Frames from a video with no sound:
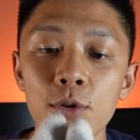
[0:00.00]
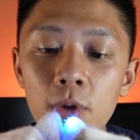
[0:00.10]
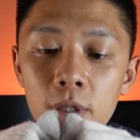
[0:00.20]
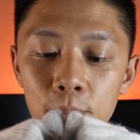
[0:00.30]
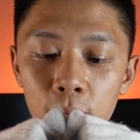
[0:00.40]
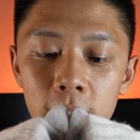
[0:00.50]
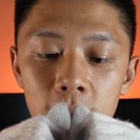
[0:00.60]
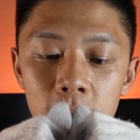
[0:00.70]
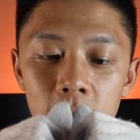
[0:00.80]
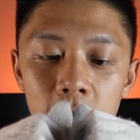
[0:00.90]
you wanna point
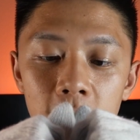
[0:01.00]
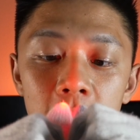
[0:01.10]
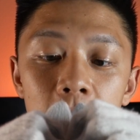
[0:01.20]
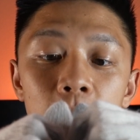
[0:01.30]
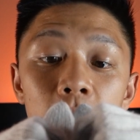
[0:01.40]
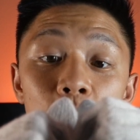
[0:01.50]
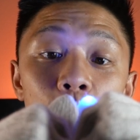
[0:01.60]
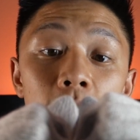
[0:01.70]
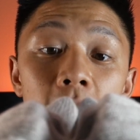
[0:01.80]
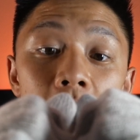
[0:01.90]
it in
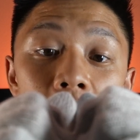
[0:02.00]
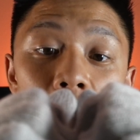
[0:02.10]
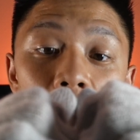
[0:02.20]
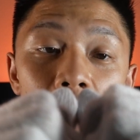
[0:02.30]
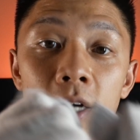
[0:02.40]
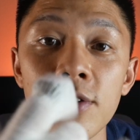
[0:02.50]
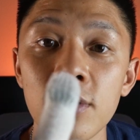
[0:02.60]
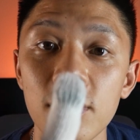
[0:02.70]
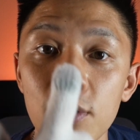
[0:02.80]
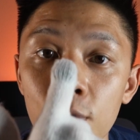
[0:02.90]
between their
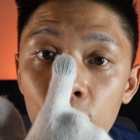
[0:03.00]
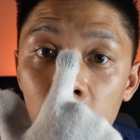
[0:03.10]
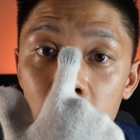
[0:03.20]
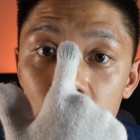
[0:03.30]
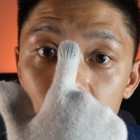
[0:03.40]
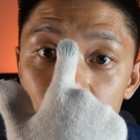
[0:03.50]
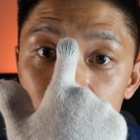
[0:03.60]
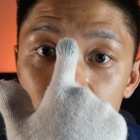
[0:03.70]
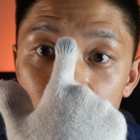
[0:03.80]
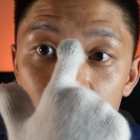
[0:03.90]
eyes. So right over
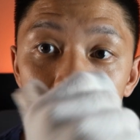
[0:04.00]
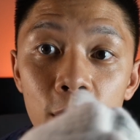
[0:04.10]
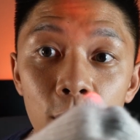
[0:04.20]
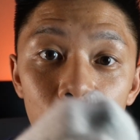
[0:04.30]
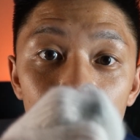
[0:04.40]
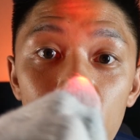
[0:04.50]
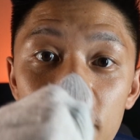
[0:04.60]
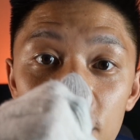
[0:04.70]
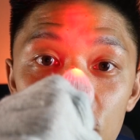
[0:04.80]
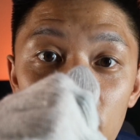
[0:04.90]
here. You wanna point
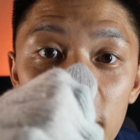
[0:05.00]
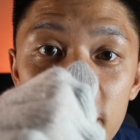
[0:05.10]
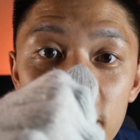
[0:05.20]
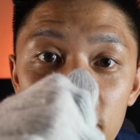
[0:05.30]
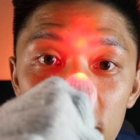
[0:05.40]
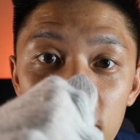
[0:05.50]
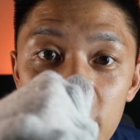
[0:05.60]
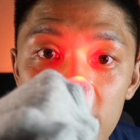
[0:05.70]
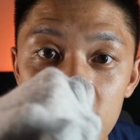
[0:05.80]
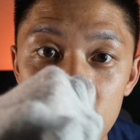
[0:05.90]
it right here
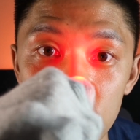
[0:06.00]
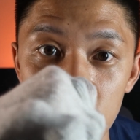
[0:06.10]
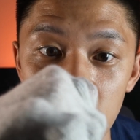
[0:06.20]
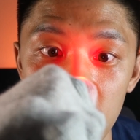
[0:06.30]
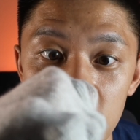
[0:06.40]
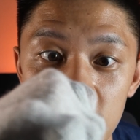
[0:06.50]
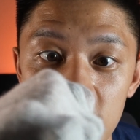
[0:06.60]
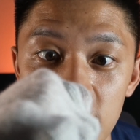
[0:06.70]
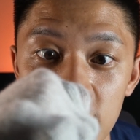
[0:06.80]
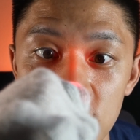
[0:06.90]
so that
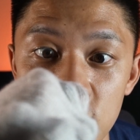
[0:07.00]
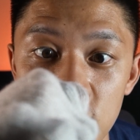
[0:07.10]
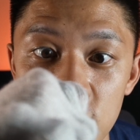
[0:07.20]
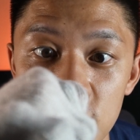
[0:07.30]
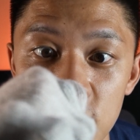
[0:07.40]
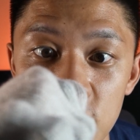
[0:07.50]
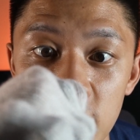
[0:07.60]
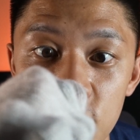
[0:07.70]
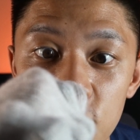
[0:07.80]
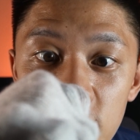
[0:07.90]
it's
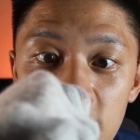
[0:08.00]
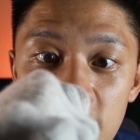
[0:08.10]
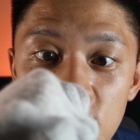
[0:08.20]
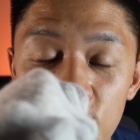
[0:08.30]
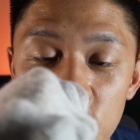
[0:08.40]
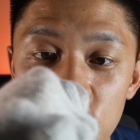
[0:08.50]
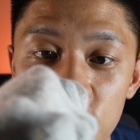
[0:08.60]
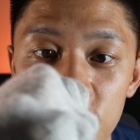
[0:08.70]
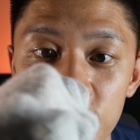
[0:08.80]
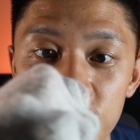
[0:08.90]
centered and
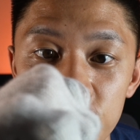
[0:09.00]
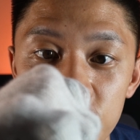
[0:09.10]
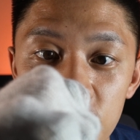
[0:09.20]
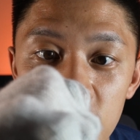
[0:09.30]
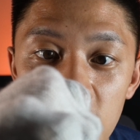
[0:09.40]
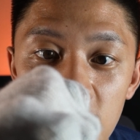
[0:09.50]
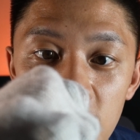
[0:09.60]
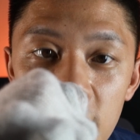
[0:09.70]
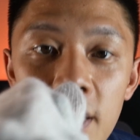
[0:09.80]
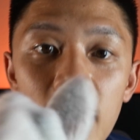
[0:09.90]
symmetrical.
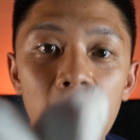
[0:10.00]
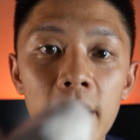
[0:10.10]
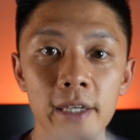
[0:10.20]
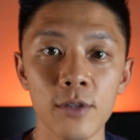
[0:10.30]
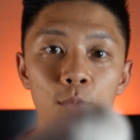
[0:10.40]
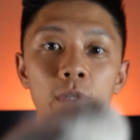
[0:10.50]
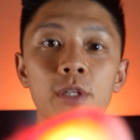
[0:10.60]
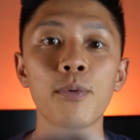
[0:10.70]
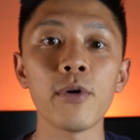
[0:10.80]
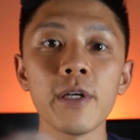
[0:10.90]
And when
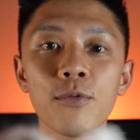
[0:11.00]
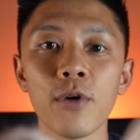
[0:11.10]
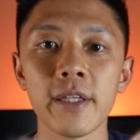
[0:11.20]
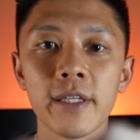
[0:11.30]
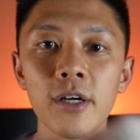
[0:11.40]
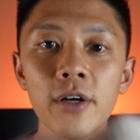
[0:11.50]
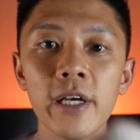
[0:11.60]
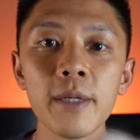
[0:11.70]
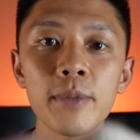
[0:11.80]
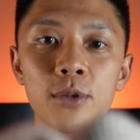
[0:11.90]
you point it right there
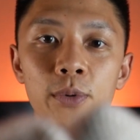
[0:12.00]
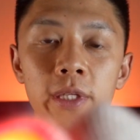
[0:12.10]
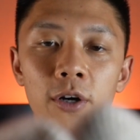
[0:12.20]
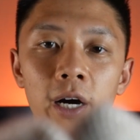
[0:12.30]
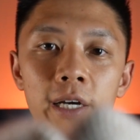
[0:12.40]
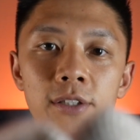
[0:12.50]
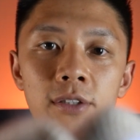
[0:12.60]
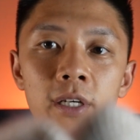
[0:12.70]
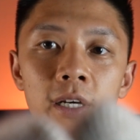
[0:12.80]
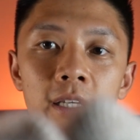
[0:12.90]
in between their
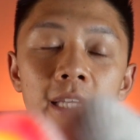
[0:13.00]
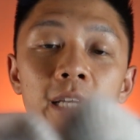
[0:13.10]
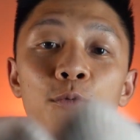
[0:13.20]
eyes, they